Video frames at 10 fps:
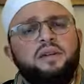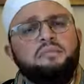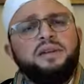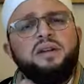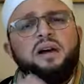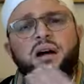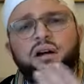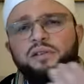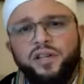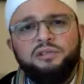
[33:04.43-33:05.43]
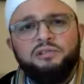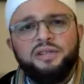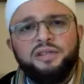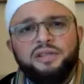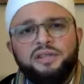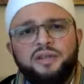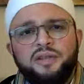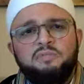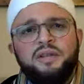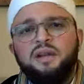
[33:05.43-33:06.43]
beyond generous,
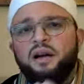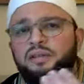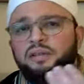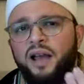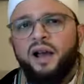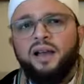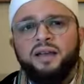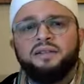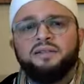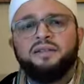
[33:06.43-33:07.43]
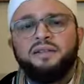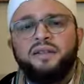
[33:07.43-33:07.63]
beyond kind.